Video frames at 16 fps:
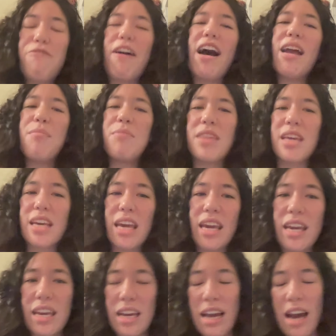I'm the wow.
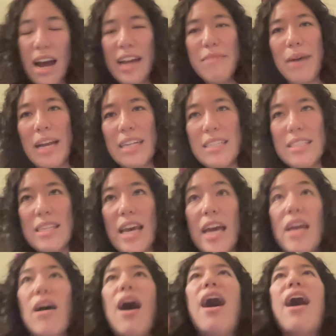king, I might
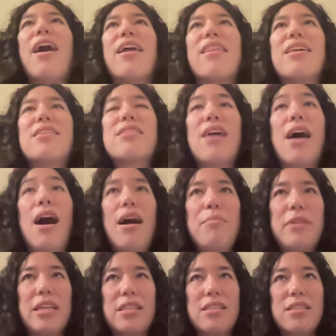say, "Ah, oh, this
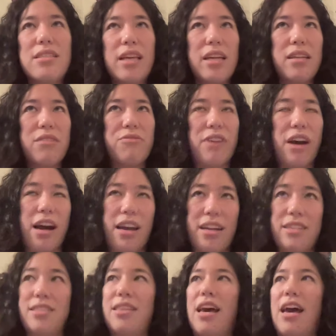comet
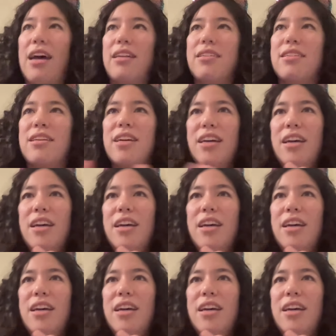signifies that."